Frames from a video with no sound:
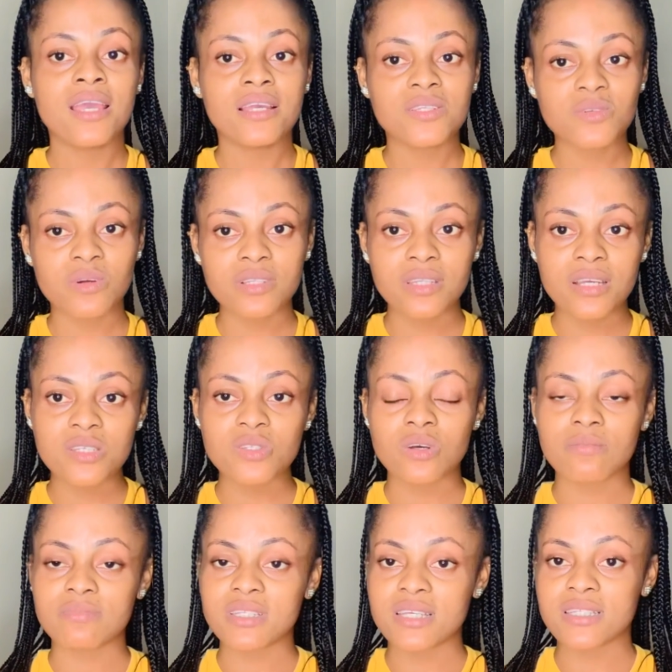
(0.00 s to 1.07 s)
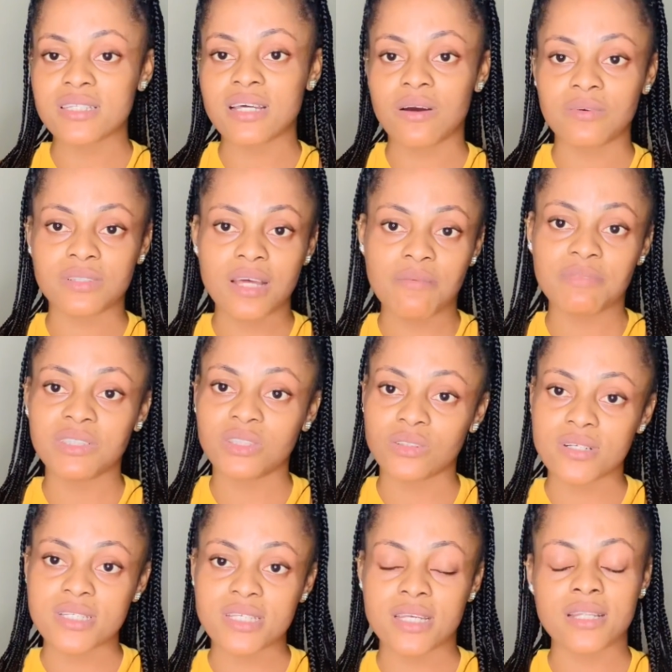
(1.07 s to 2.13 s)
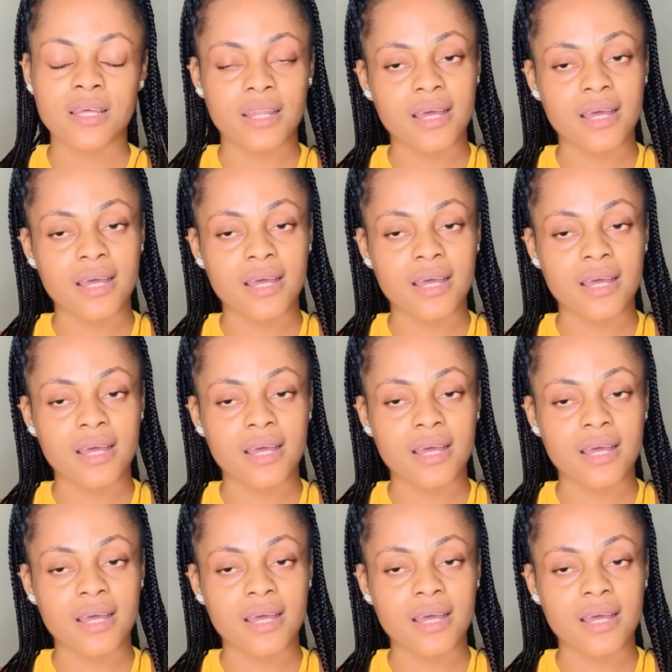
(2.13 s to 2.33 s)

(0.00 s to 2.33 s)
it contains some things that will damage your skin, and